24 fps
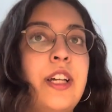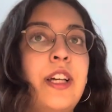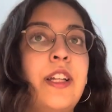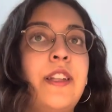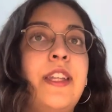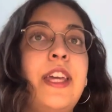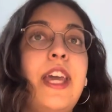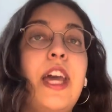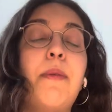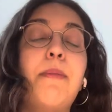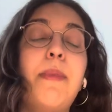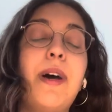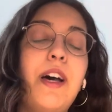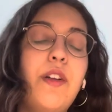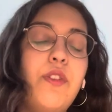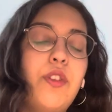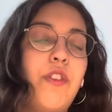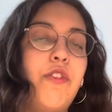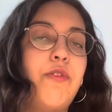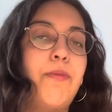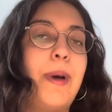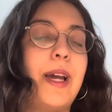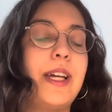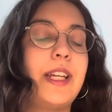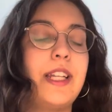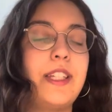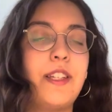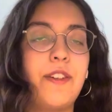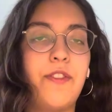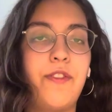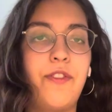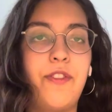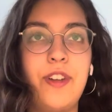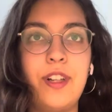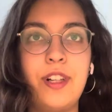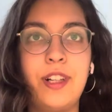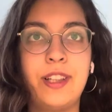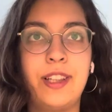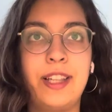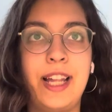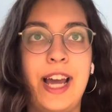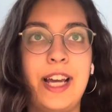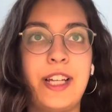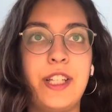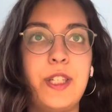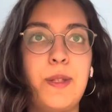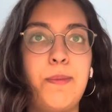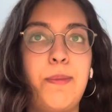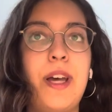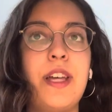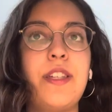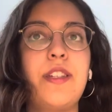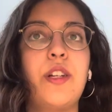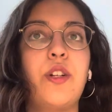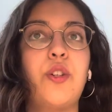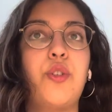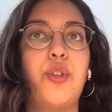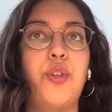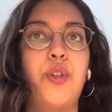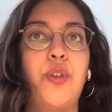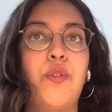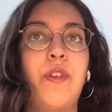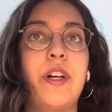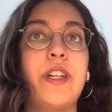the amount of magnetic field lines passing through